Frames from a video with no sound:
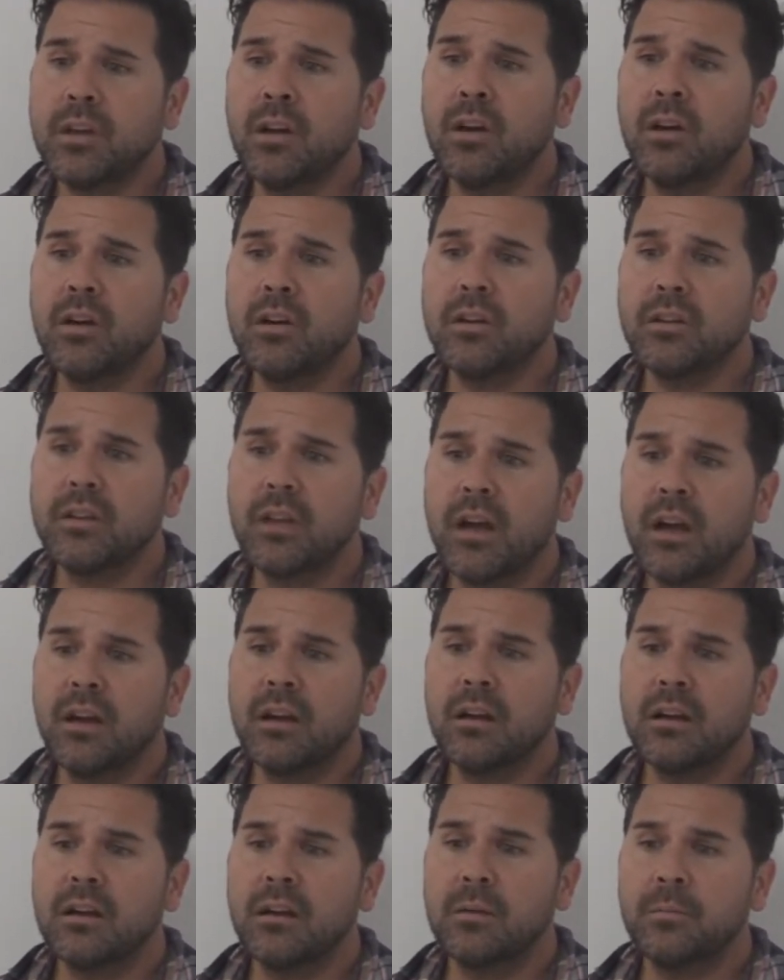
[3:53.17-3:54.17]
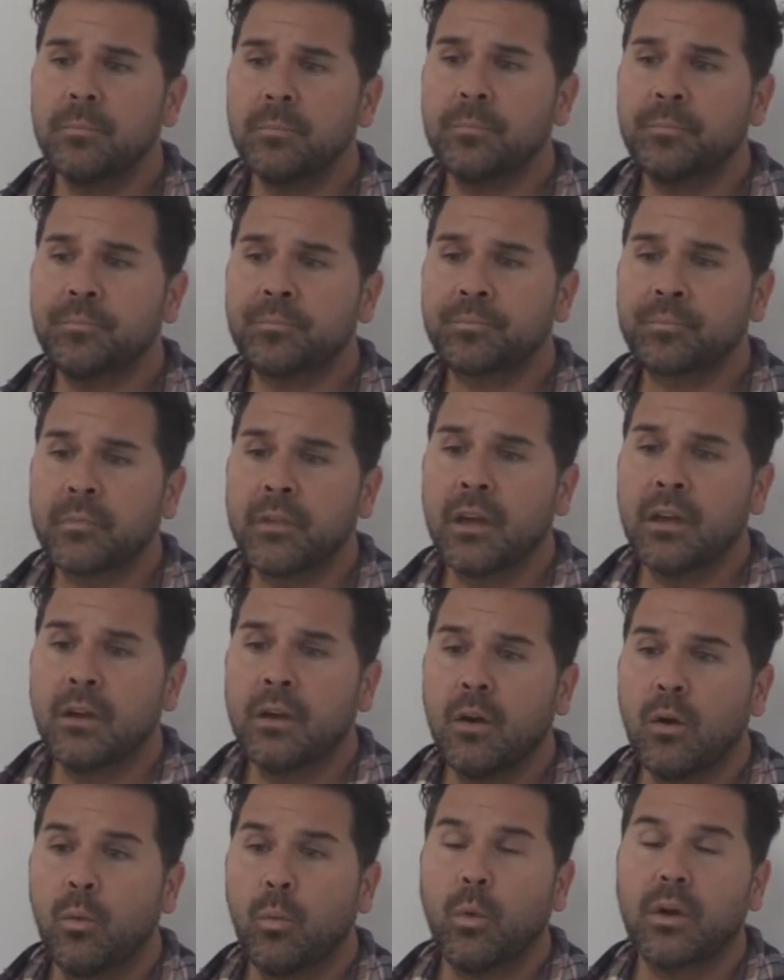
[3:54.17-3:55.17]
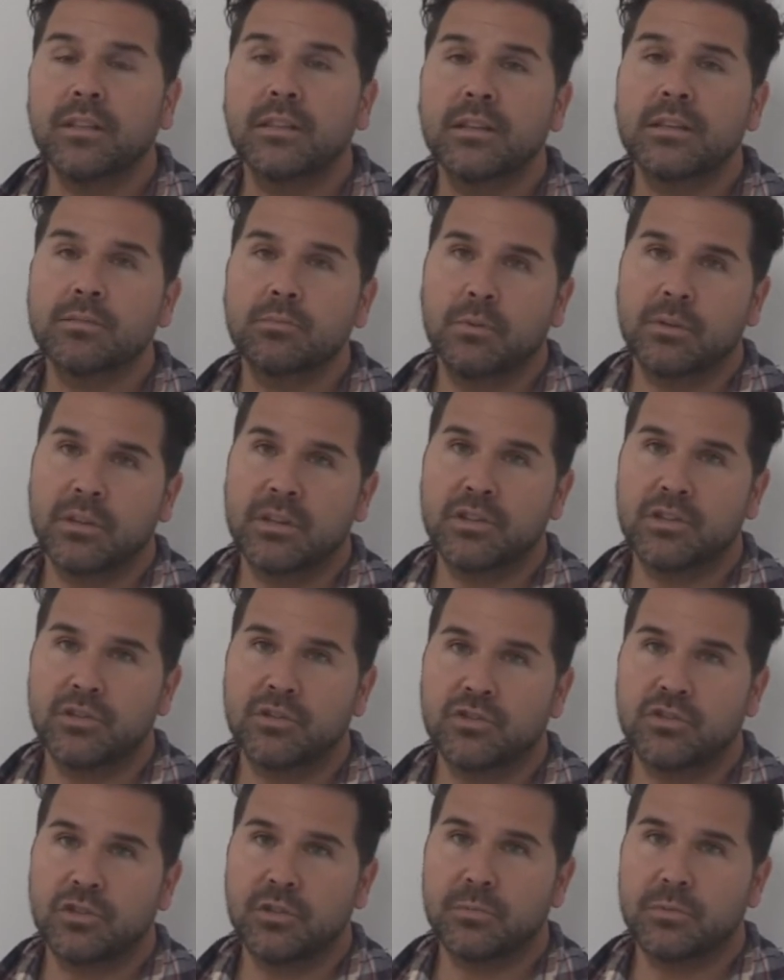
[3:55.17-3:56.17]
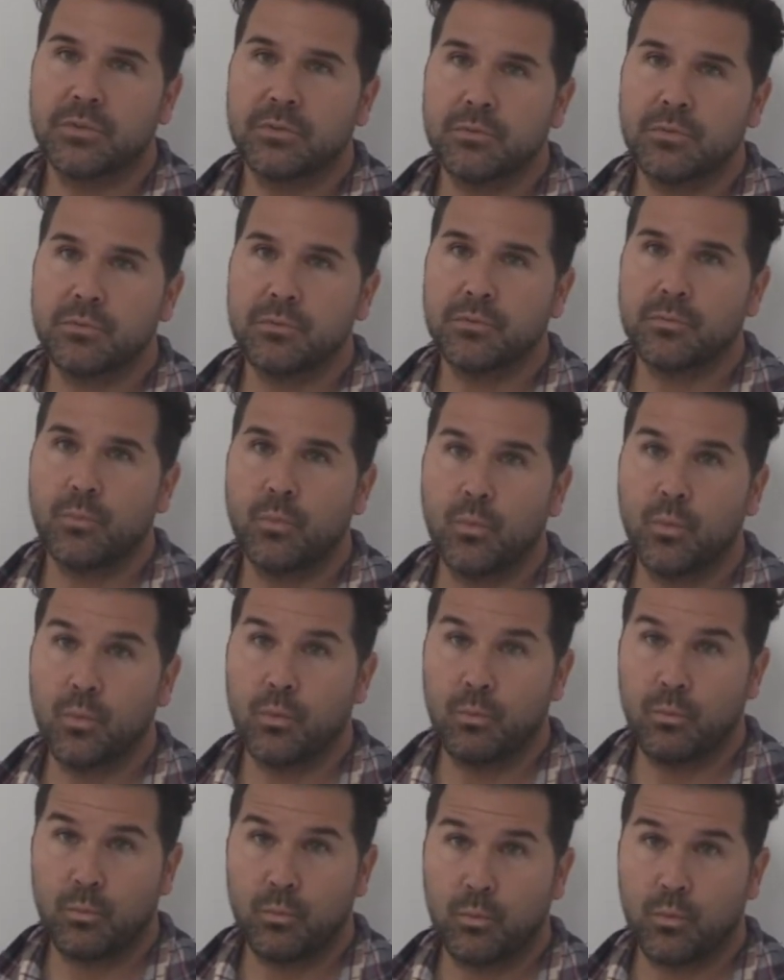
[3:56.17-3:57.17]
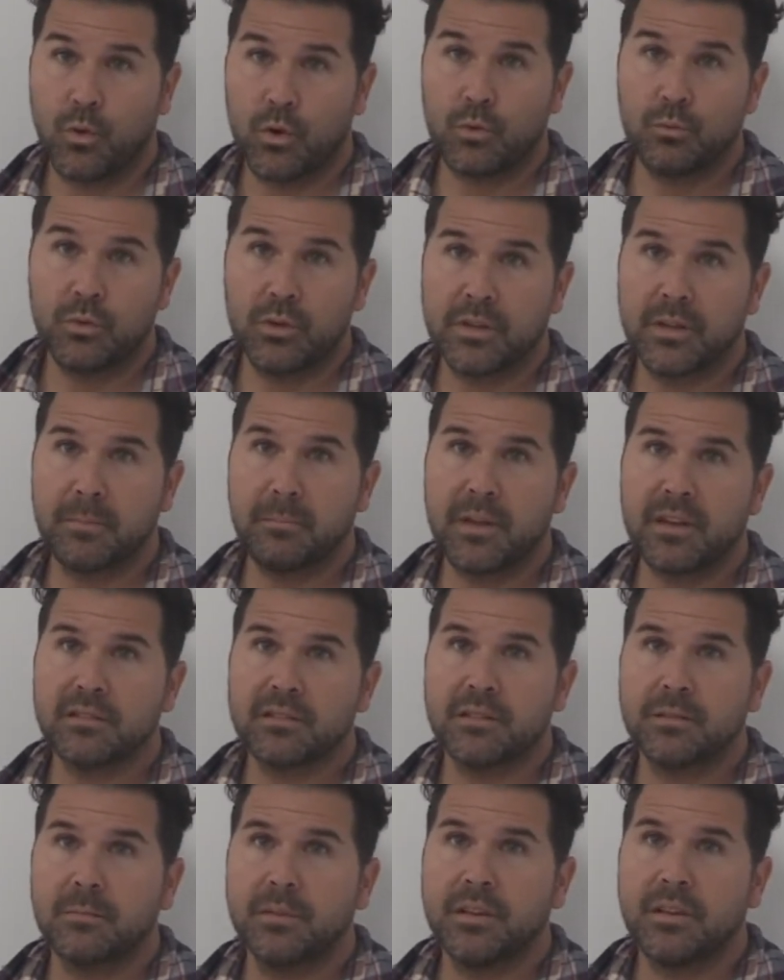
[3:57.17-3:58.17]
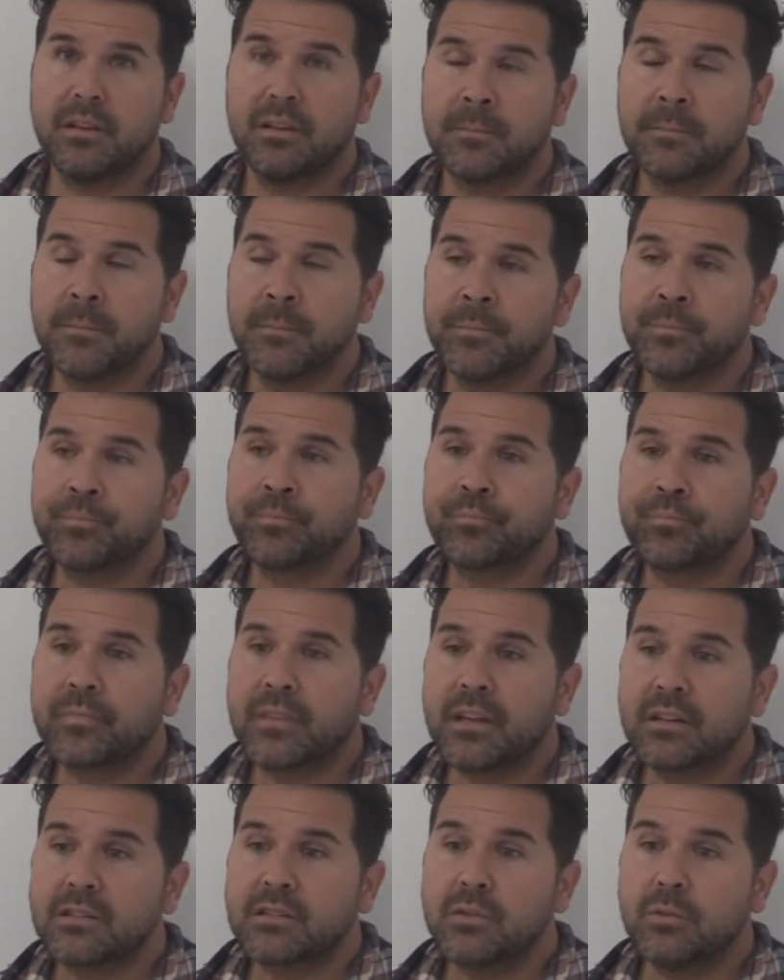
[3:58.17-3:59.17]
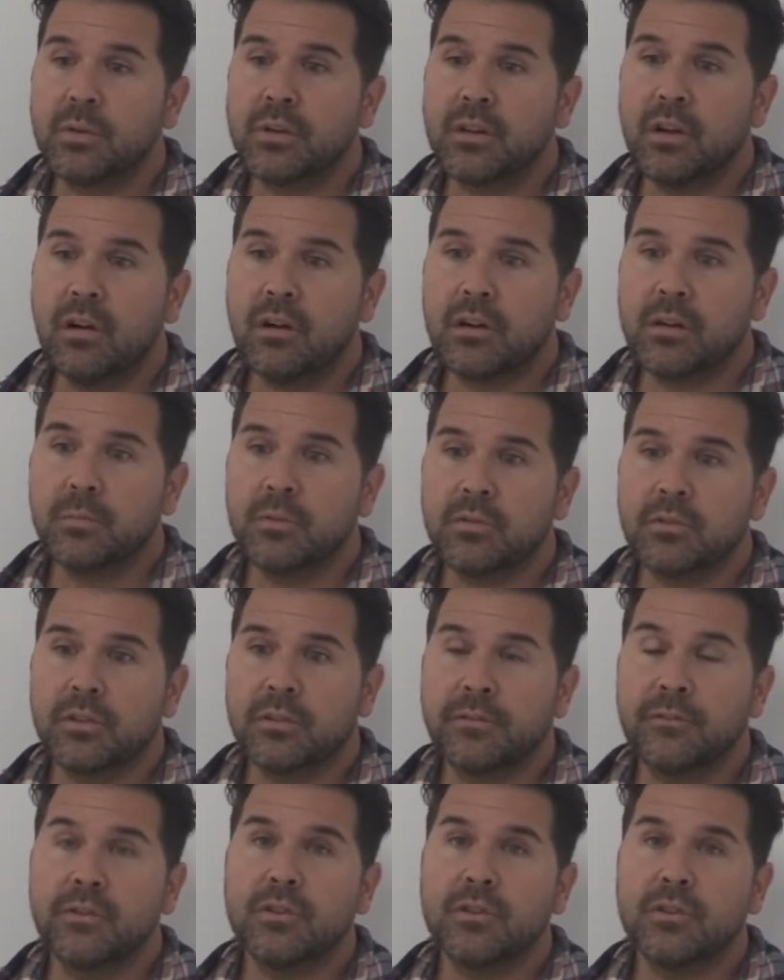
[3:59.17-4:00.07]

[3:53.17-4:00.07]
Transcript: on what these relationships were really meant to be. So we talk about the